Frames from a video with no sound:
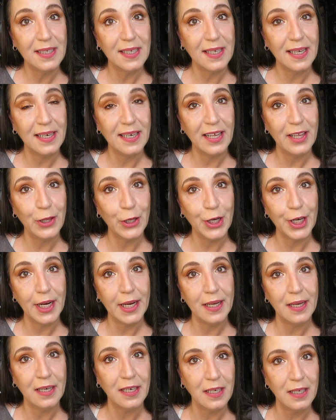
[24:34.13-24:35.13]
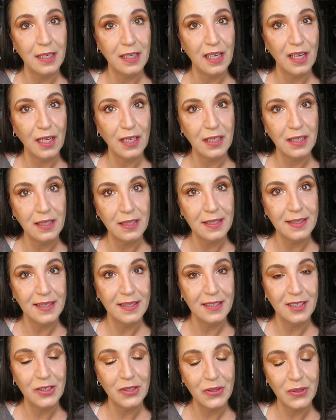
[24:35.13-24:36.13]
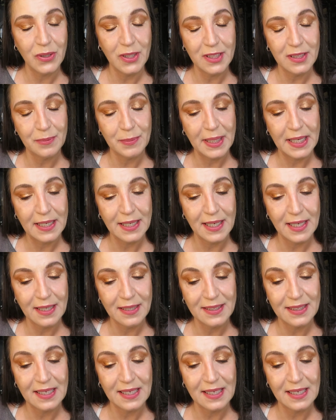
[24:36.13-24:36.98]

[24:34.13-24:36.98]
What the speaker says: And I thought I had a lull in the noise making.